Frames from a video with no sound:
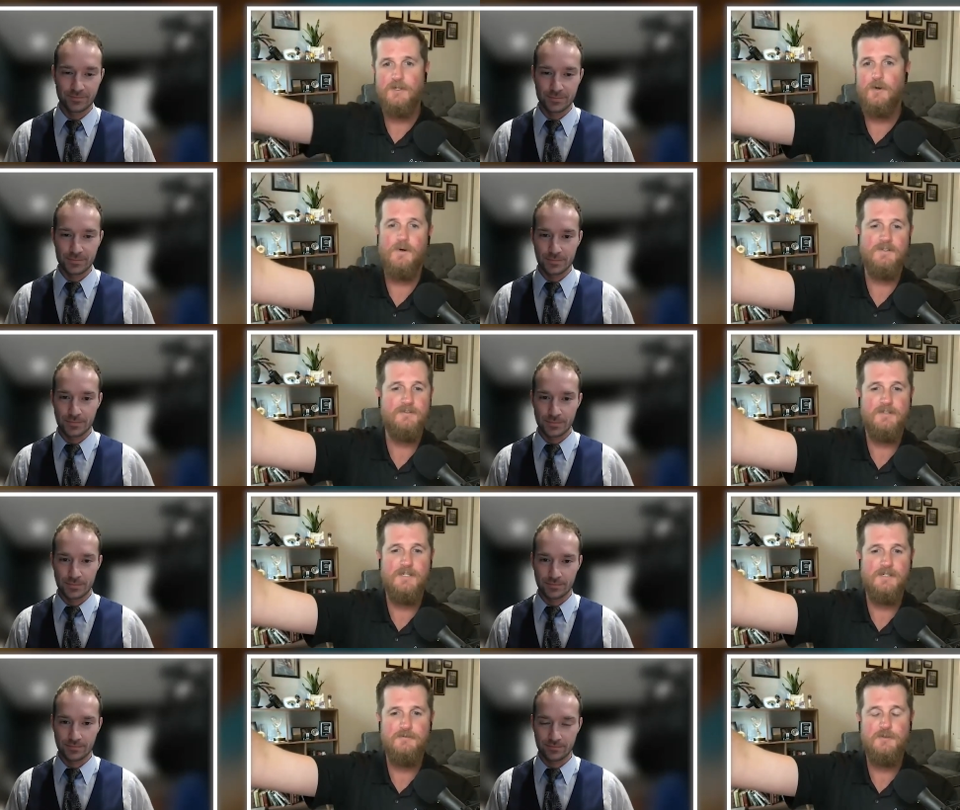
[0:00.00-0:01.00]
Speaker 1: you know, what's
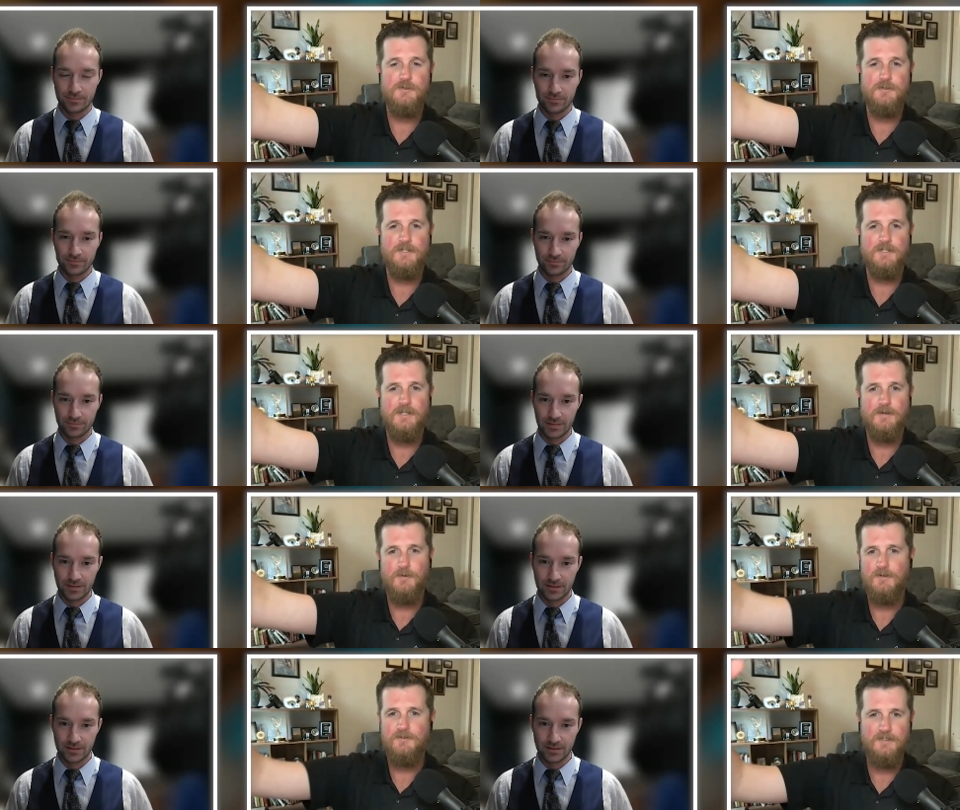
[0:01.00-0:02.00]
the future looking
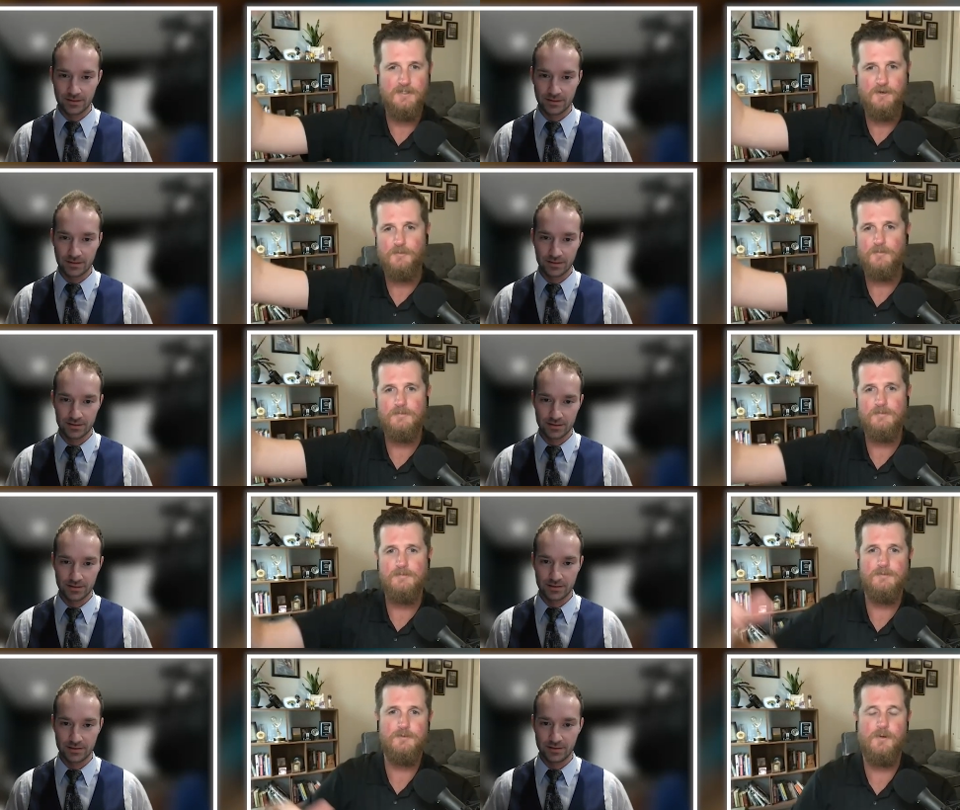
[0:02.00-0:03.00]
like? What is the, you know,
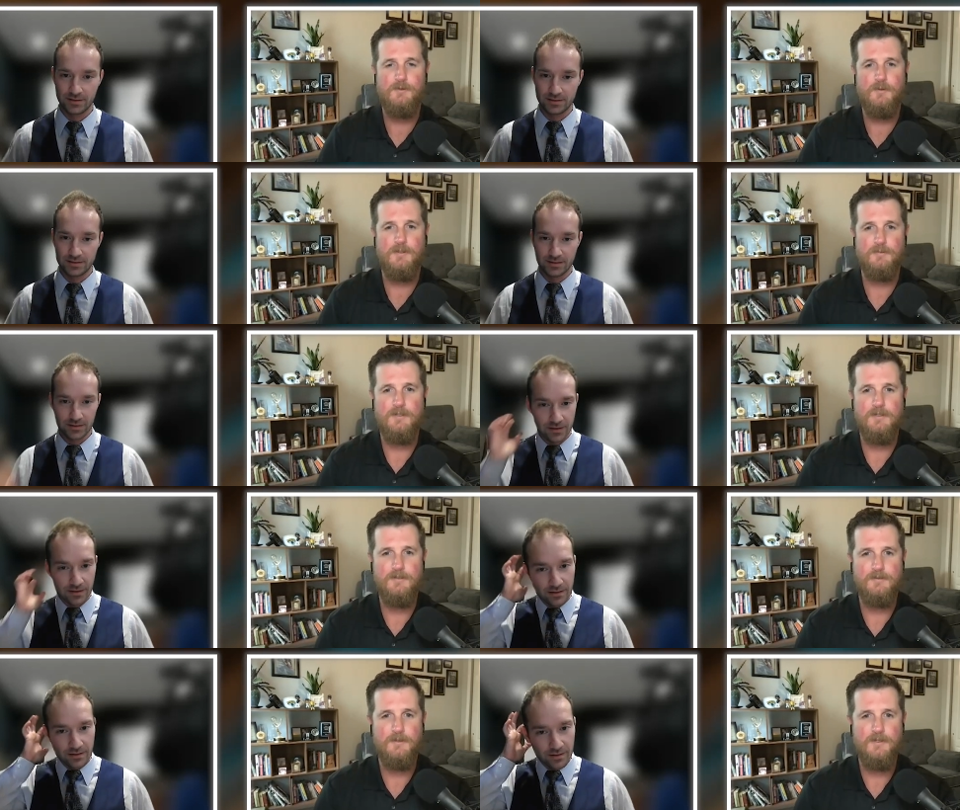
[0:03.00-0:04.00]

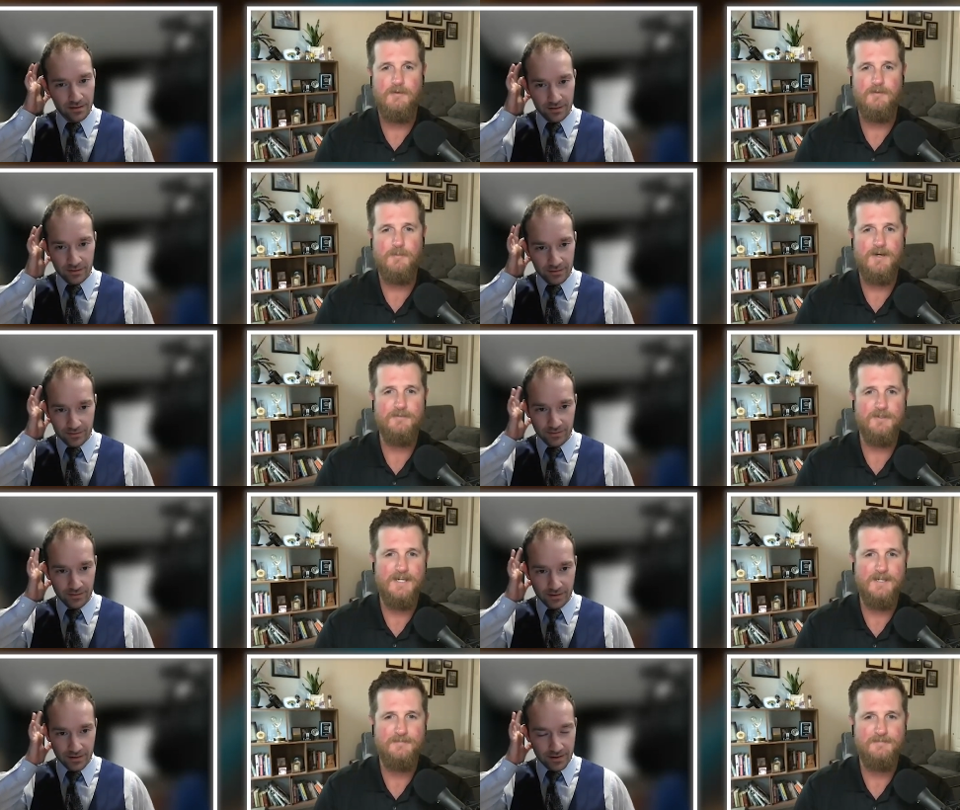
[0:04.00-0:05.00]
2023? What do you have in mind for
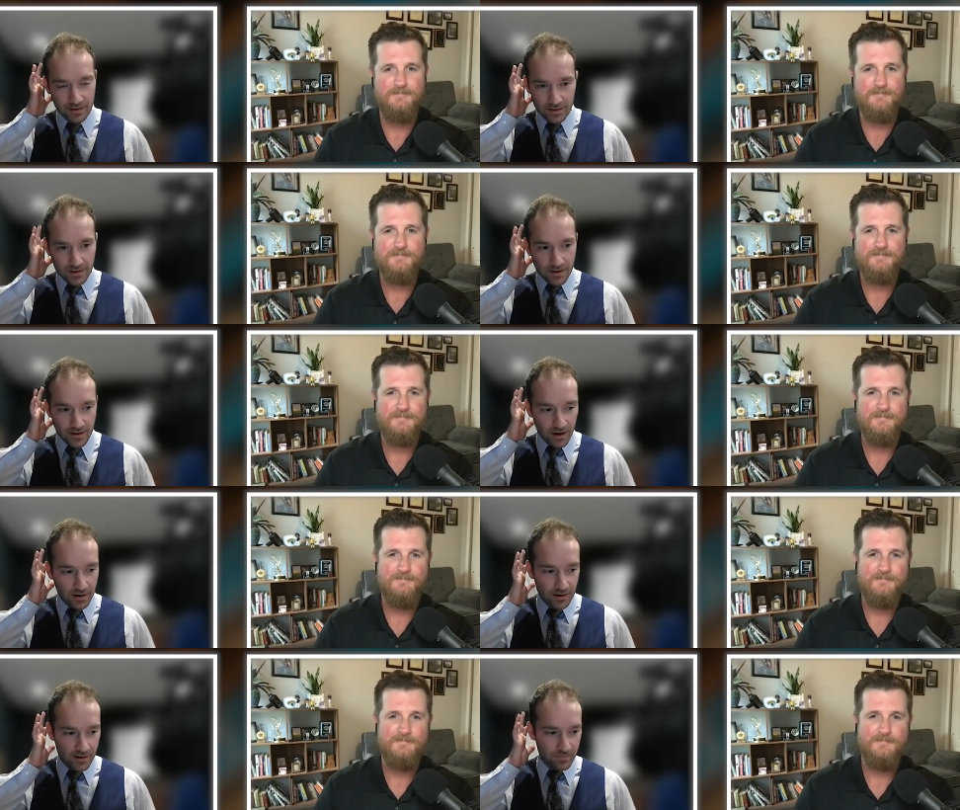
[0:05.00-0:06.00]
that?
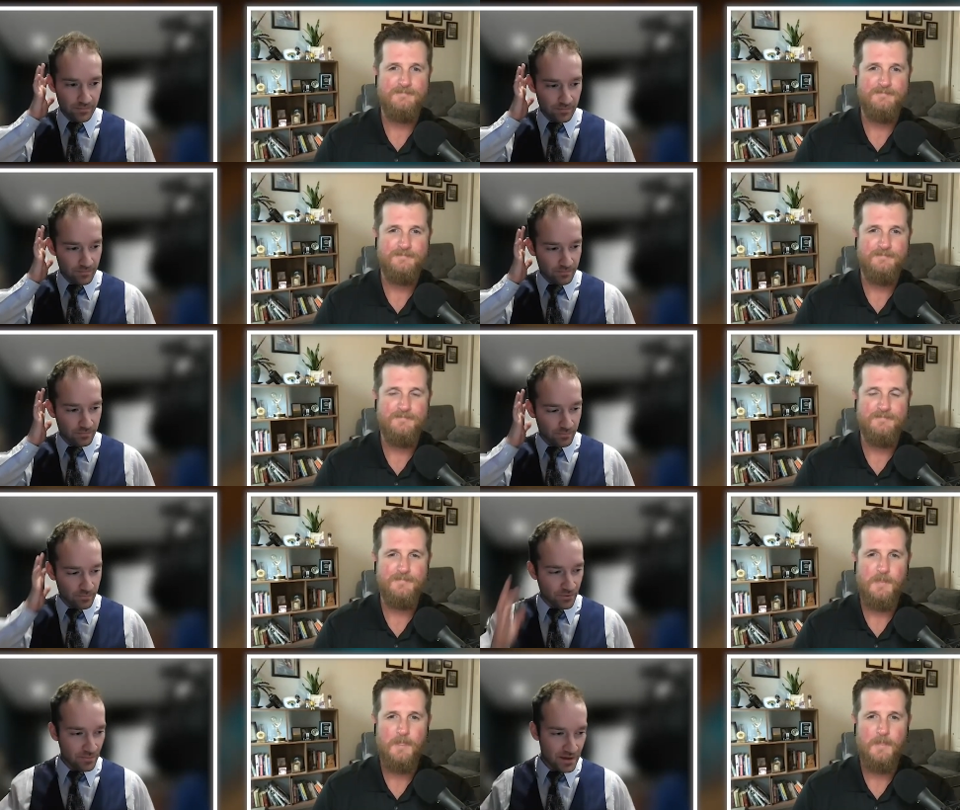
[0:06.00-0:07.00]
Speaker 2: Um,
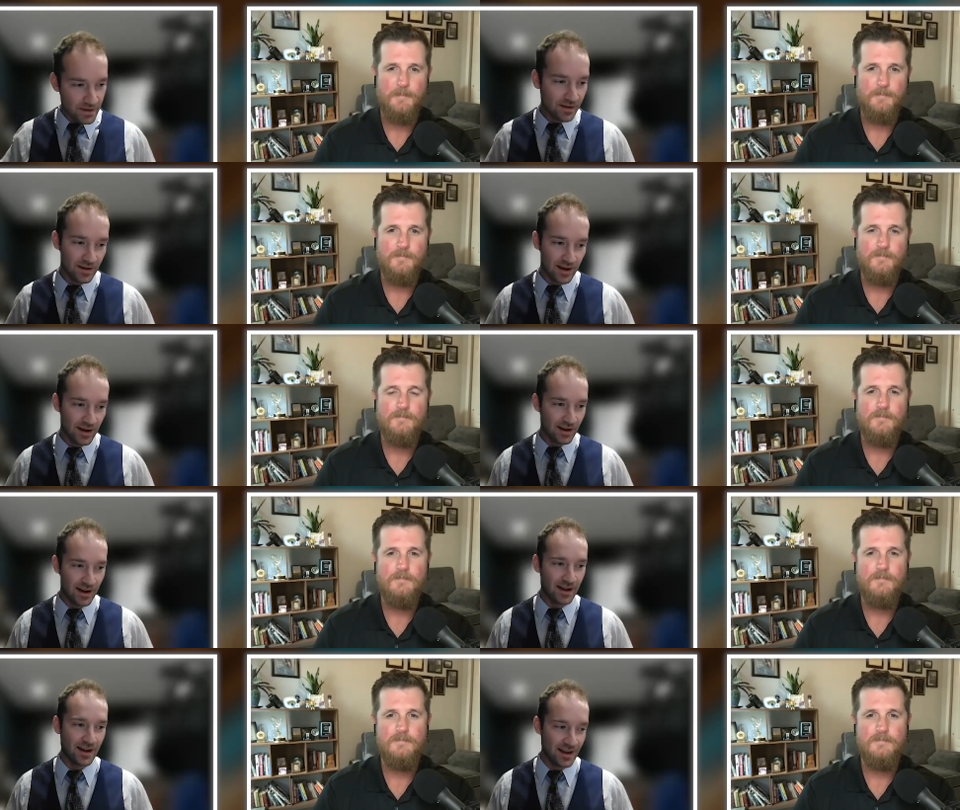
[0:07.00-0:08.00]
for me, I,
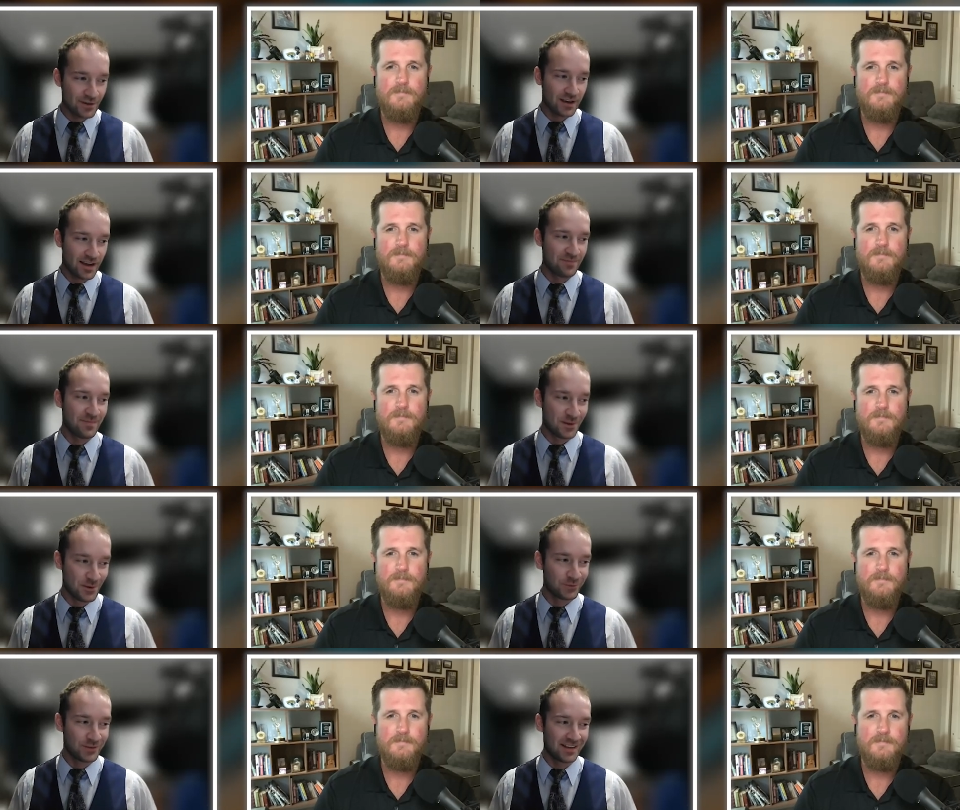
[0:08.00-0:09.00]
I actually have my
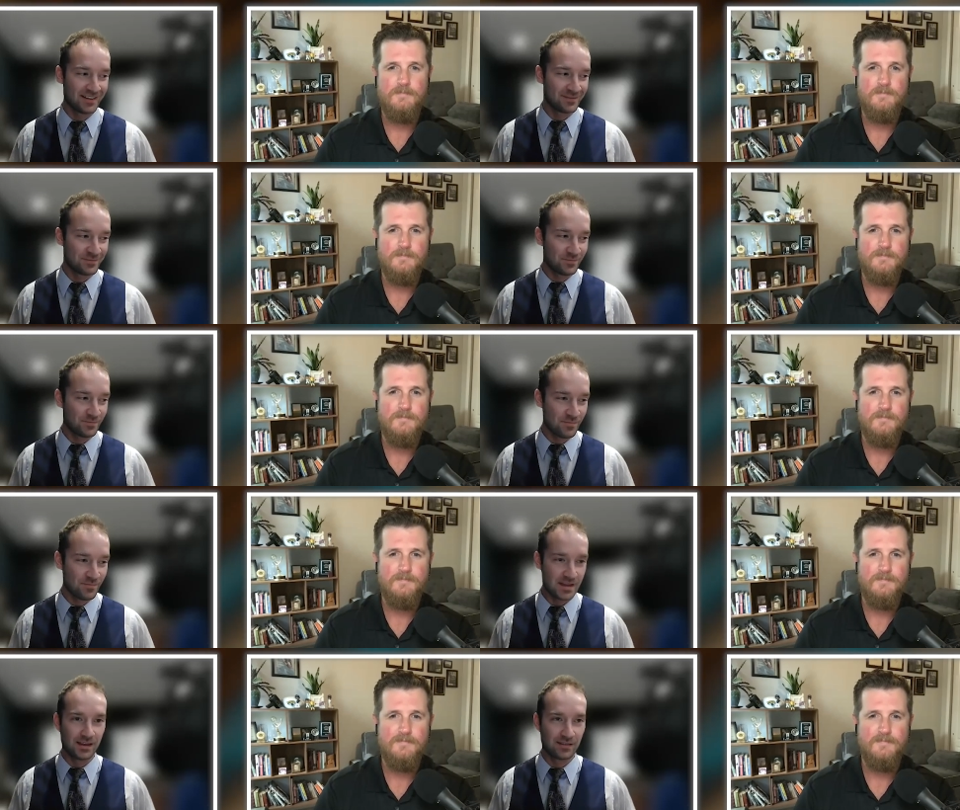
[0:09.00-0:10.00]
goal setting
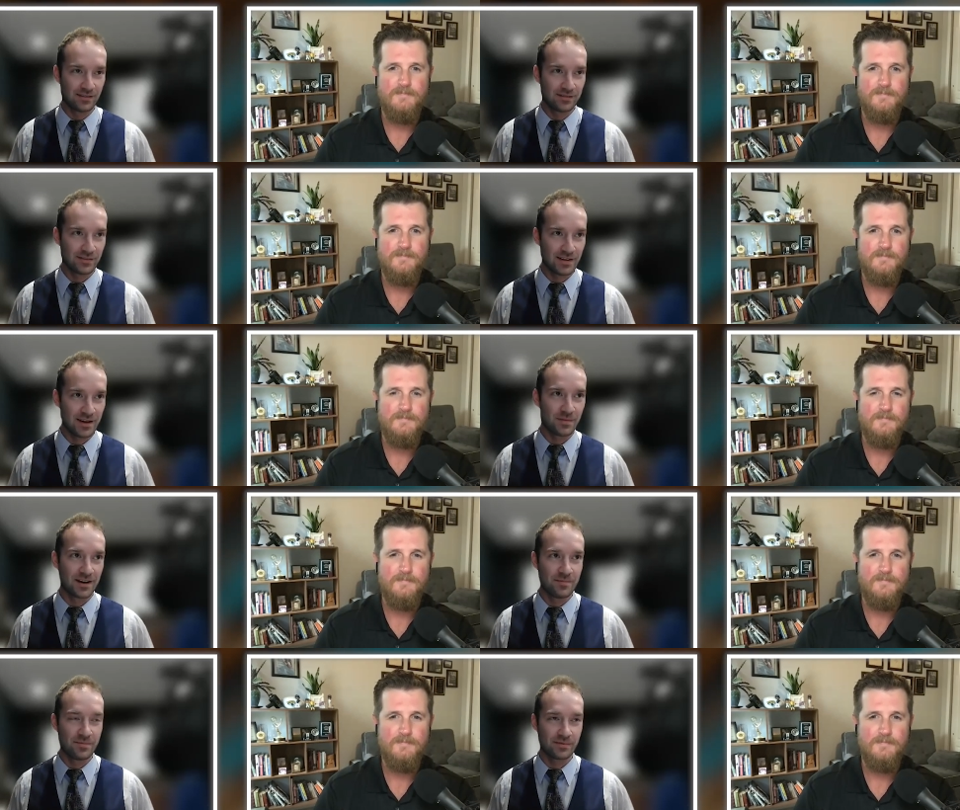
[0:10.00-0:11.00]
meeting coming
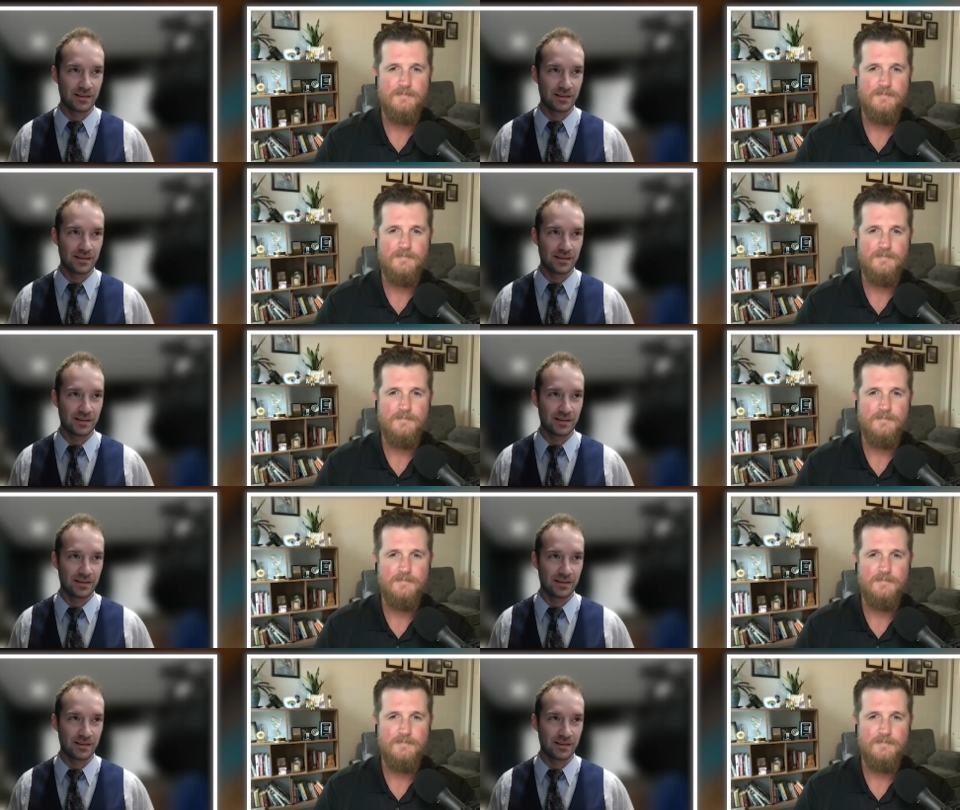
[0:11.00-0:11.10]
up.